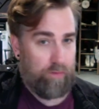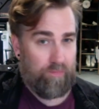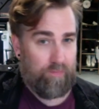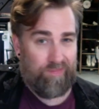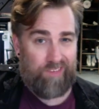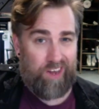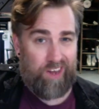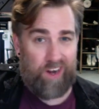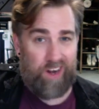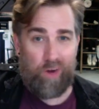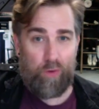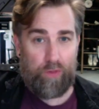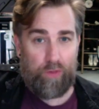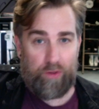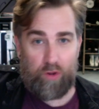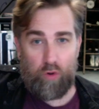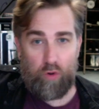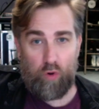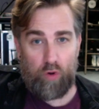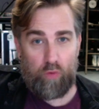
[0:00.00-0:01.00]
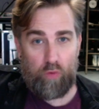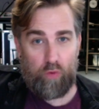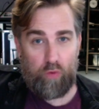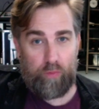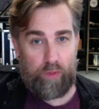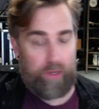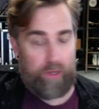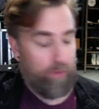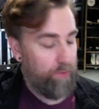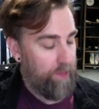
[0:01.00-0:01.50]
I don't know what the chord would
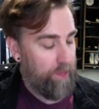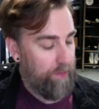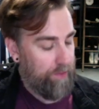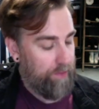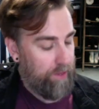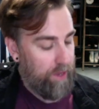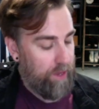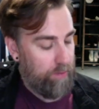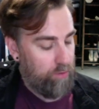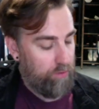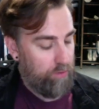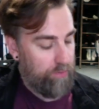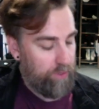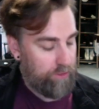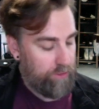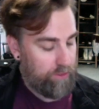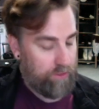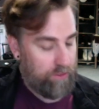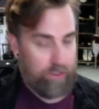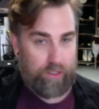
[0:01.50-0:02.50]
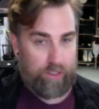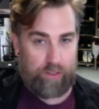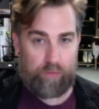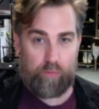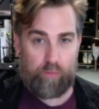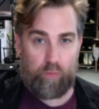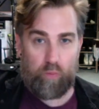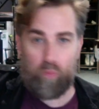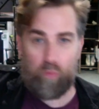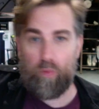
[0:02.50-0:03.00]
be without the capo, but
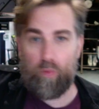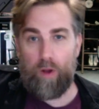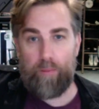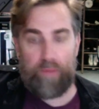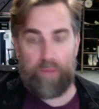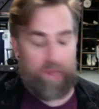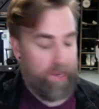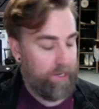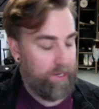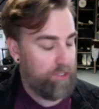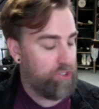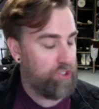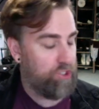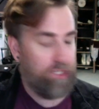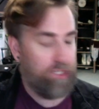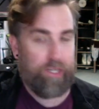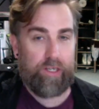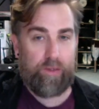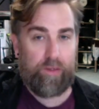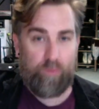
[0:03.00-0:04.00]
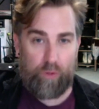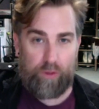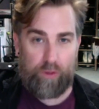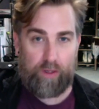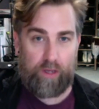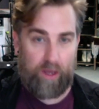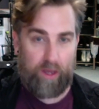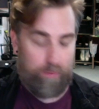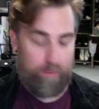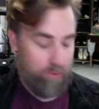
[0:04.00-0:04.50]
I'm playing a G with the
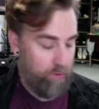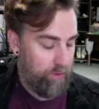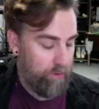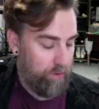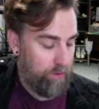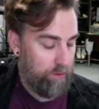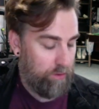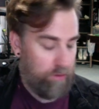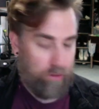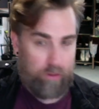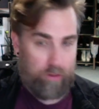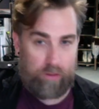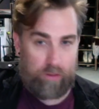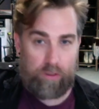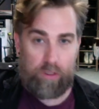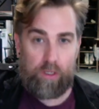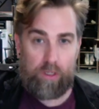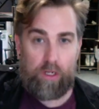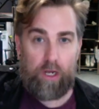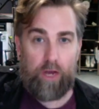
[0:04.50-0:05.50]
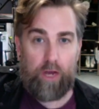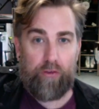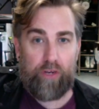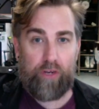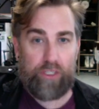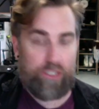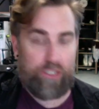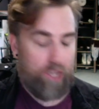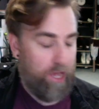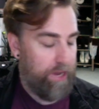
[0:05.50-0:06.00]
capo on. And then
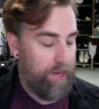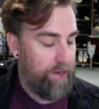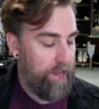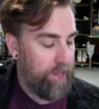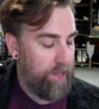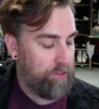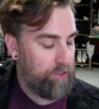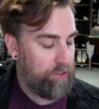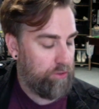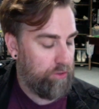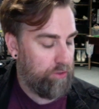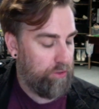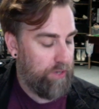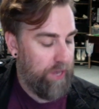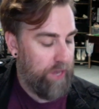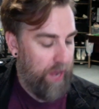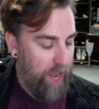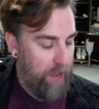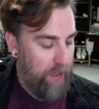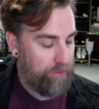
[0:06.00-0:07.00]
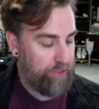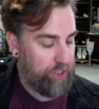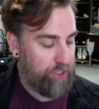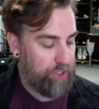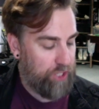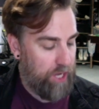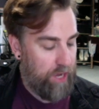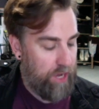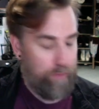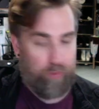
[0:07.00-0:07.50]
you slide down to an F
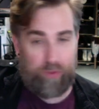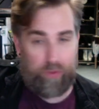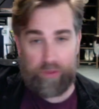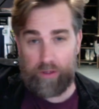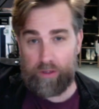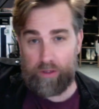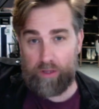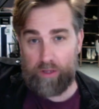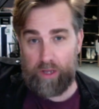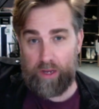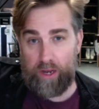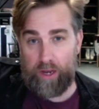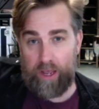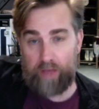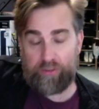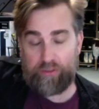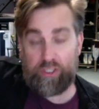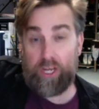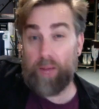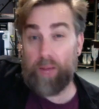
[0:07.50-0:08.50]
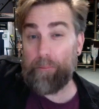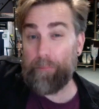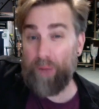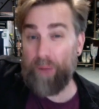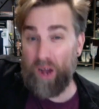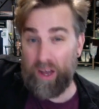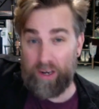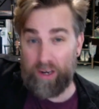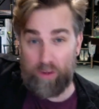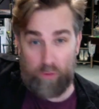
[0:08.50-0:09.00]
sharp with an F sharp
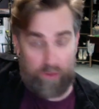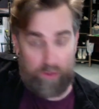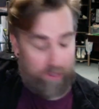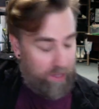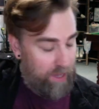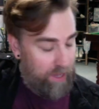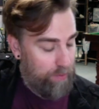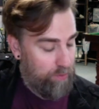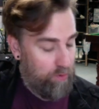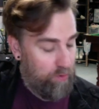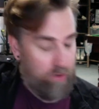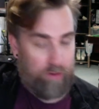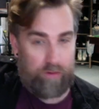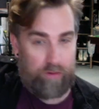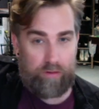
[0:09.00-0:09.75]
minor with the capo on.